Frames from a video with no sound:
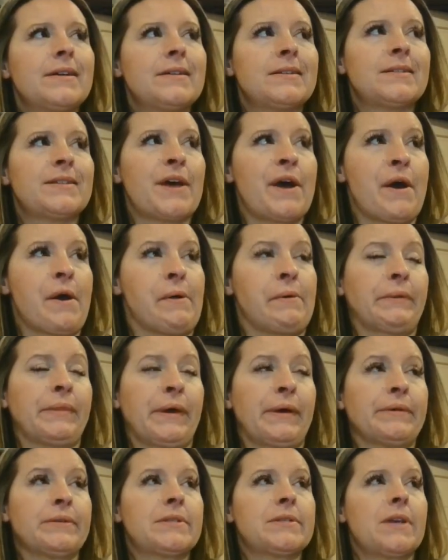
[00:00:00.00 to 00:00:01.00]
so
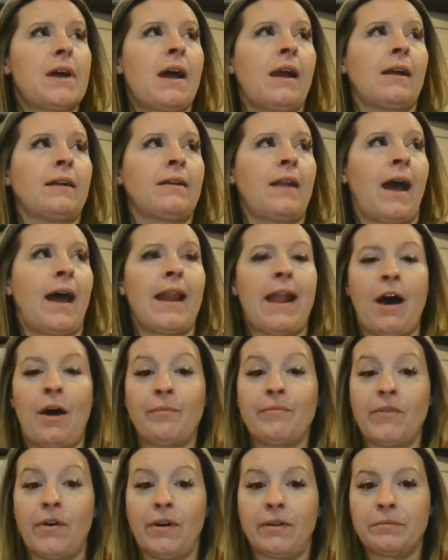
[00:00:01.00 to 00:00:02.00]
those are not
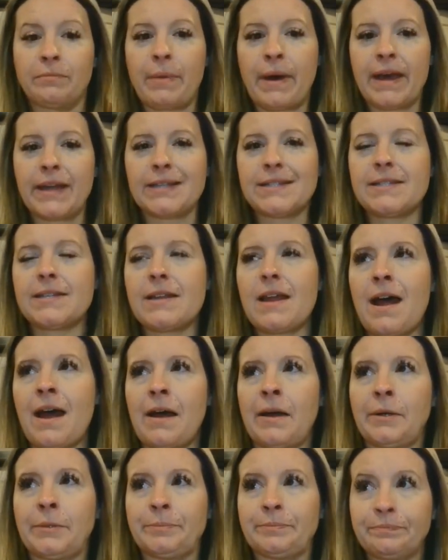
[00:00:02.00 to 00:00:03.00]
helpful, but,
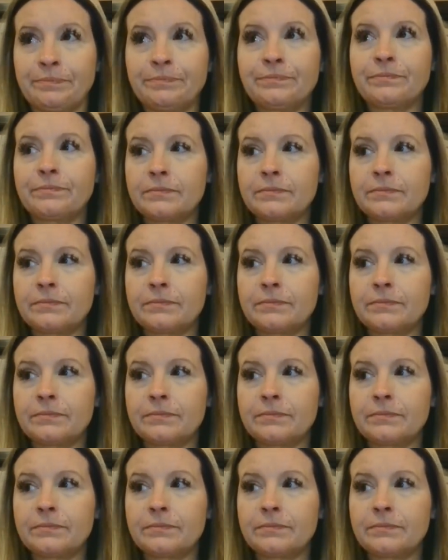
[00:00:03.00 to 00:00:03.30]
um,